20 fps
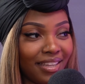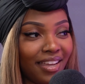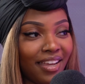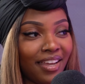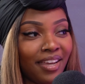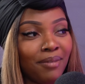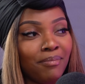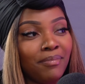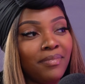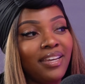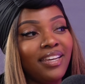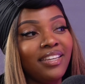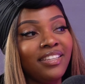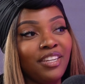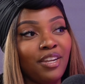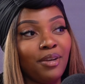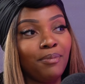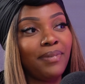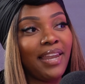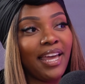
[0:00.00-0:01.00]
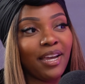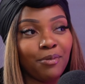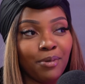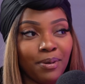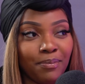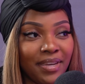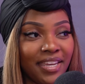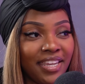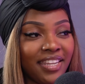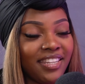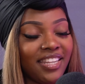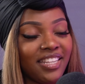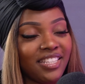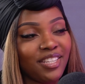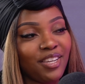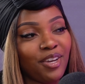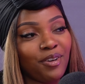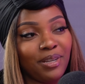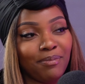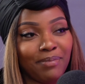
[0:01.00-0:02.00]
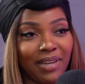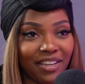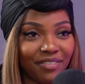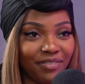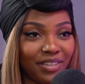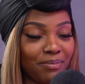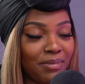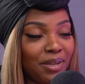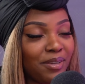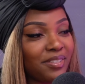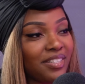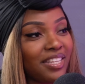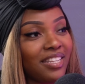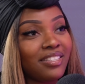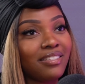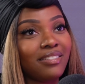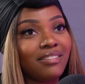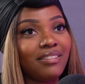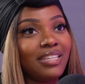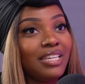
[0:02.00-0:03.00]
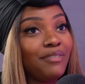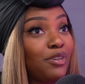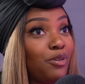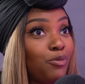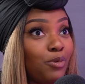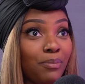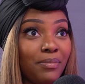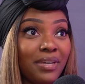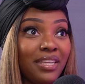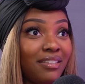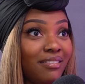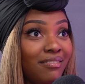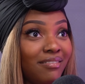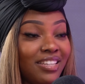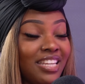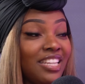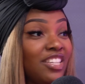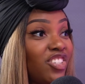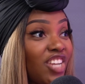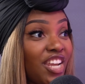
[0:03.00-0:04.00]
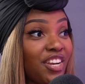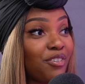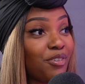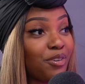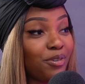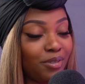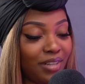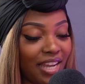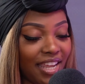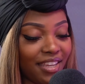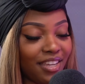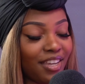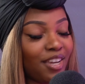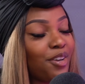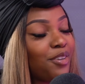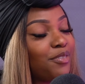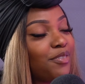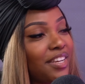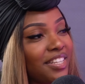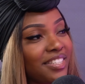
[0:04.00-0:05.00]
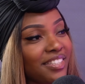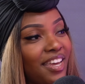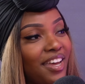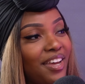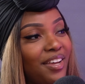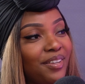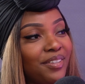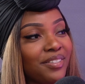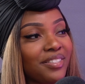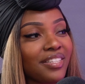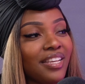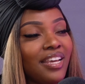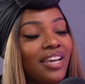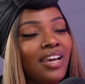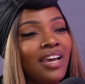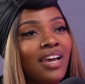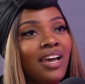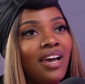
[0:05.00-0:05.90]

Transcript: Black women, there's Coding Black Females, there's even women in general, like Code First Girls.